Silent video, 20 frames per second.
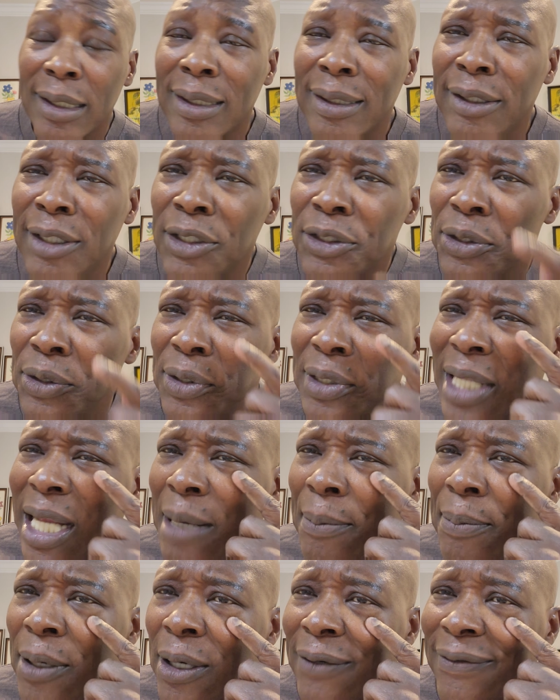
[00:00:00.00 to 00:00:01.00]
This one's
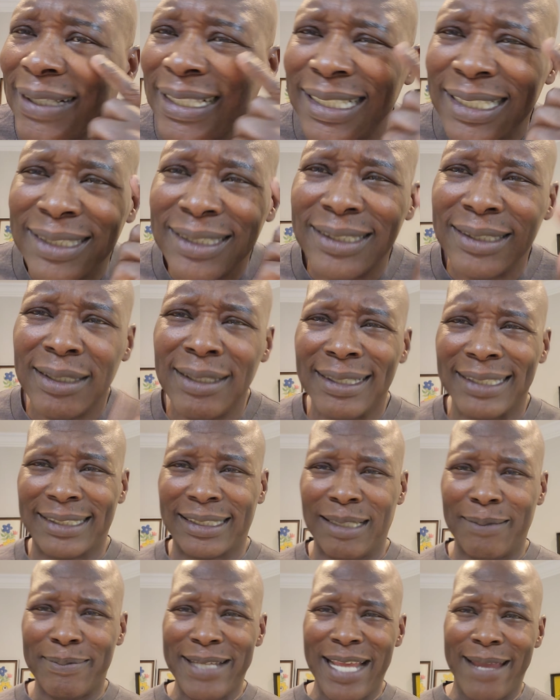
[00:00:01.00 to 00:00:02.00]
not perfect. And look,
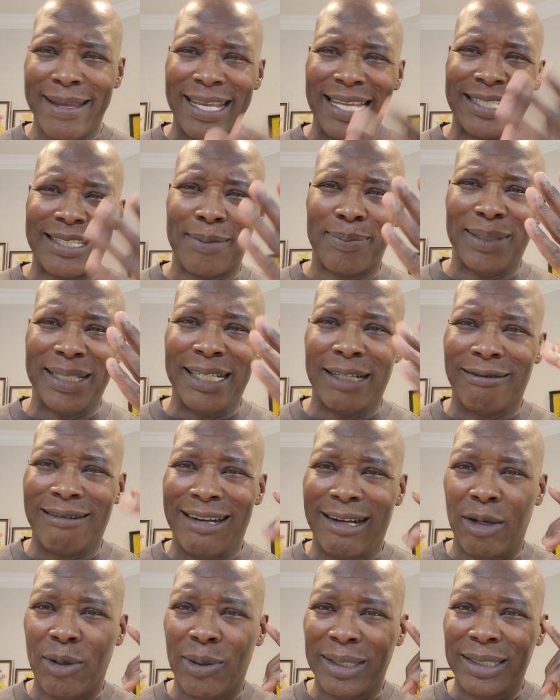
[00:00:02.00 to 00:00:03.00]
sometimes you have to play
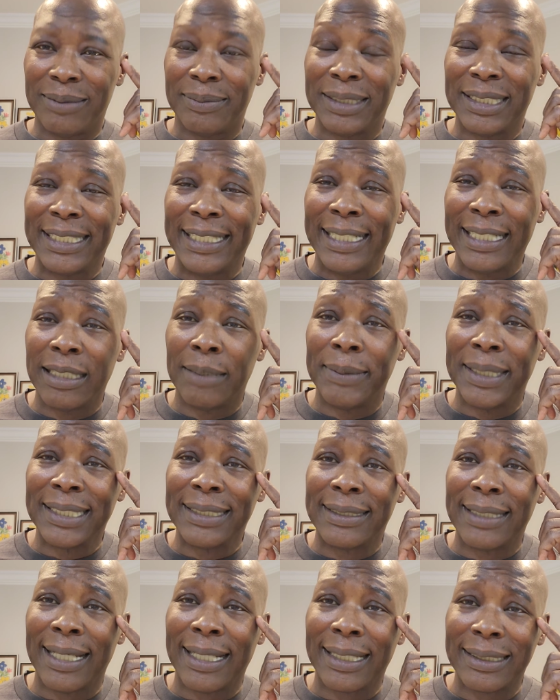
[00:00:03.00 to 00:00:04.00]
around with them to get them
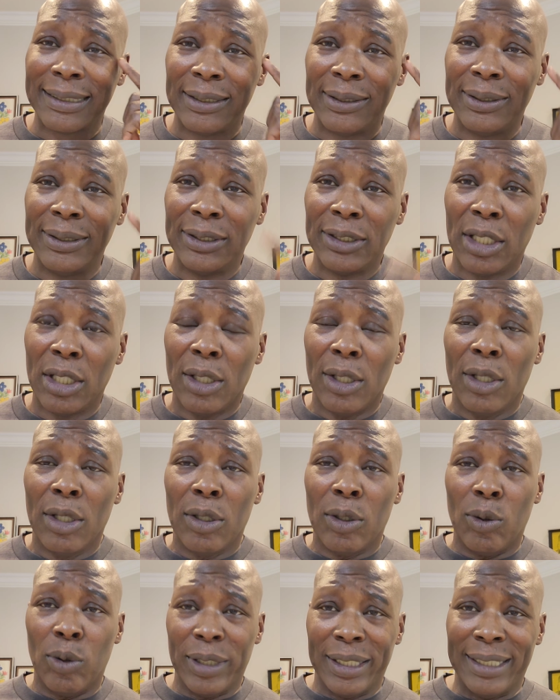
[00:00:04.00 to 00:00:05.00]
exactly
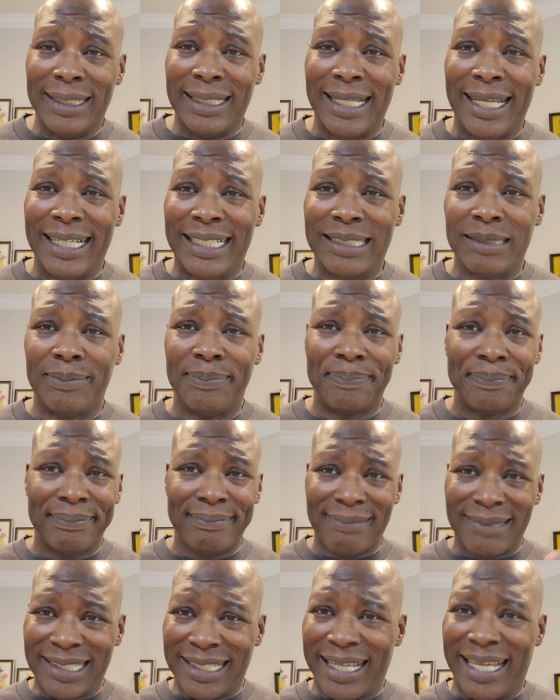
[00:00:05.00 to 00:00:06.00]
where you like them.
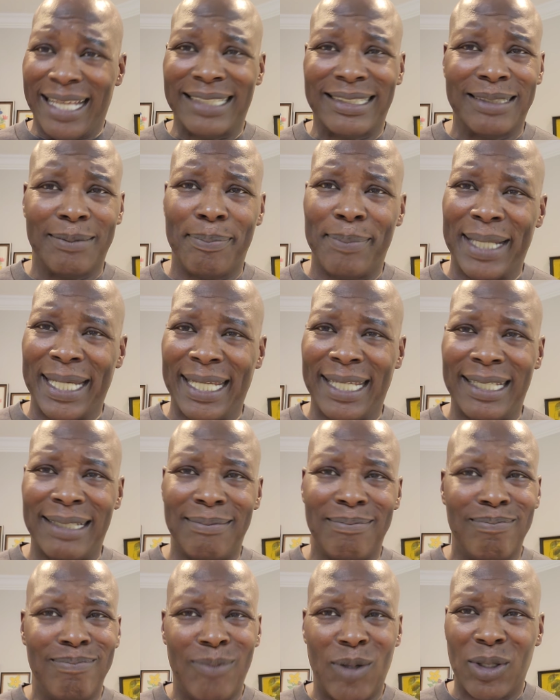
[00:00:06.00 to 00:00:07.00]
As a
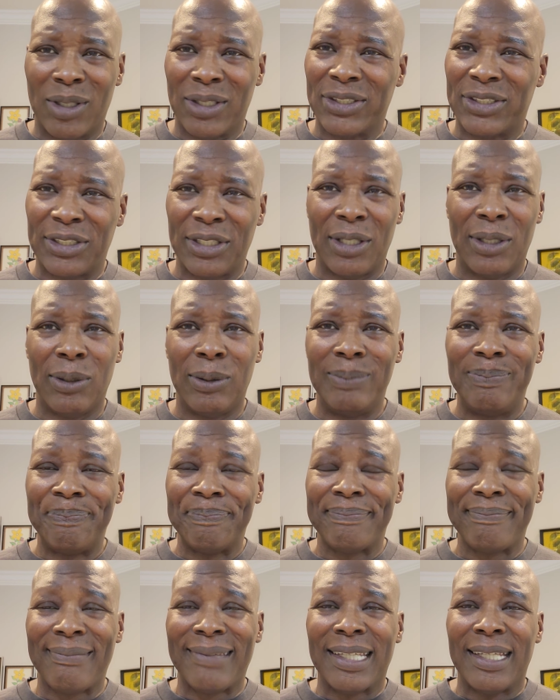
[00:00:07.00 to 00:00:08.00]
man, more so,
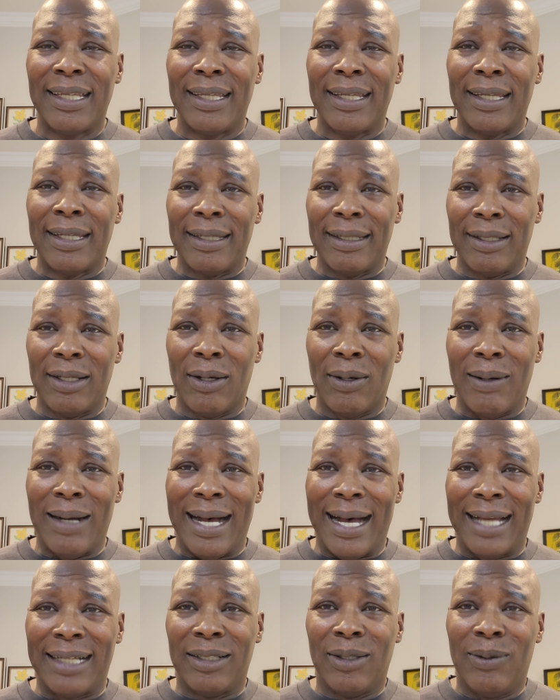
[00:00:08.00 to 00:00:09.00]

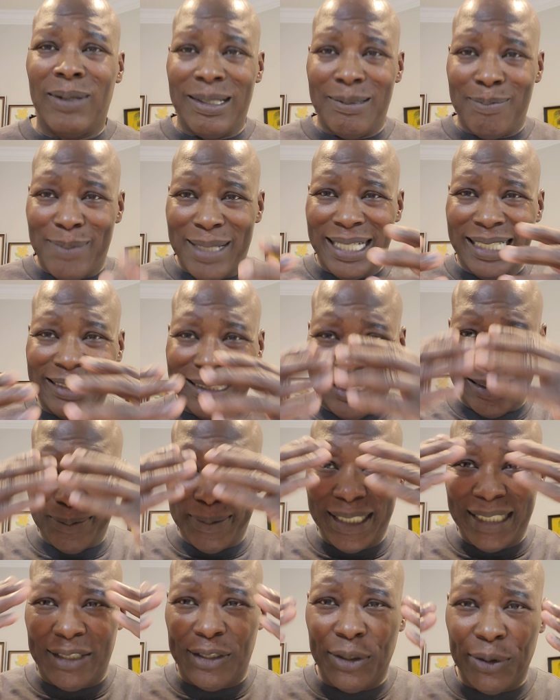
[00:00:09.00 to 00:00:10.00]
I don't want mine to
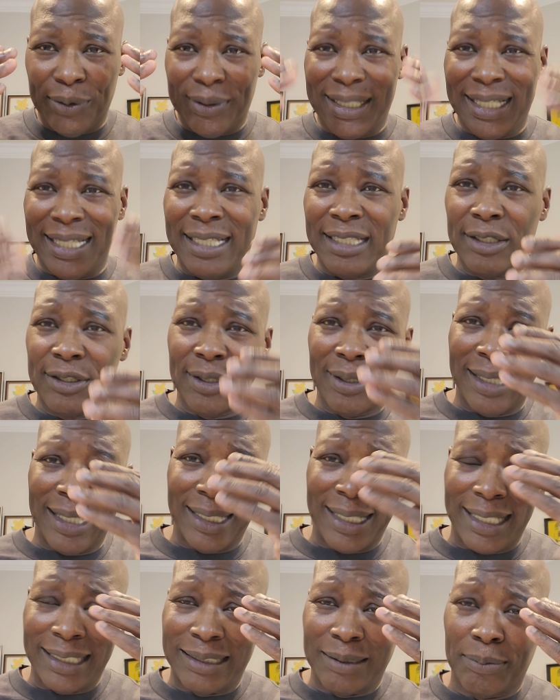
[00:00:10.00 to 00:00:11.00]
be too thin, so I
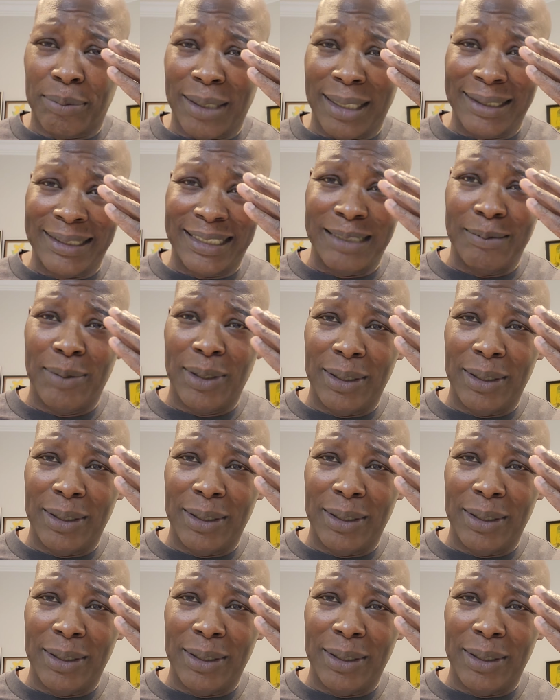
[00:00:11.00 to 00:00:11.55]
like the brows